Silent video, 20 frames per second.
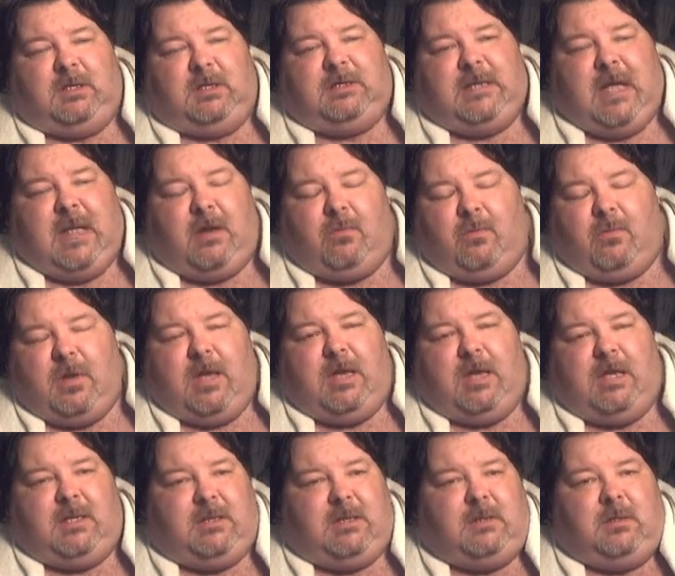And that
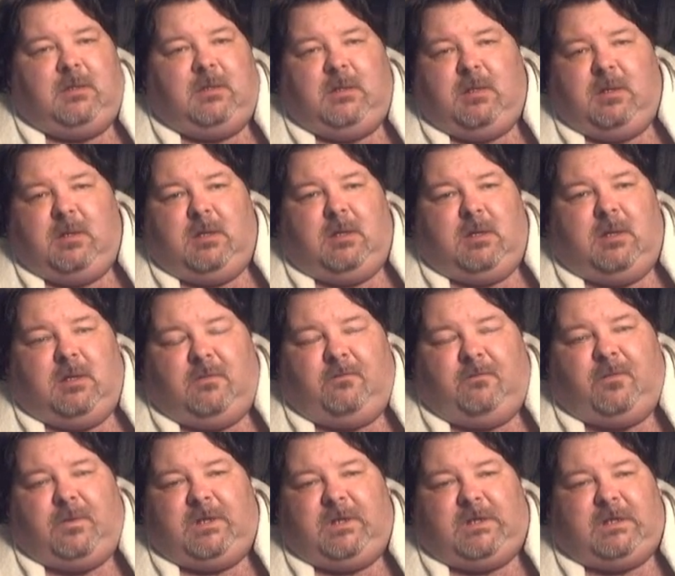way,
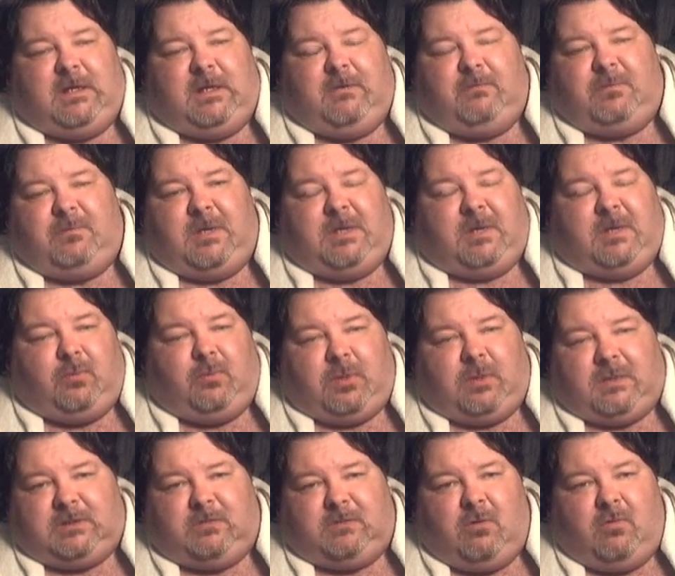friggin' everybody can
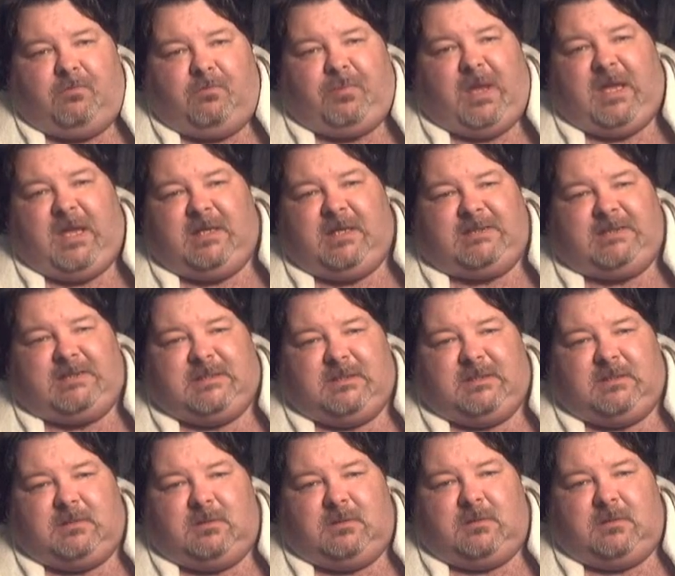work at their own pace,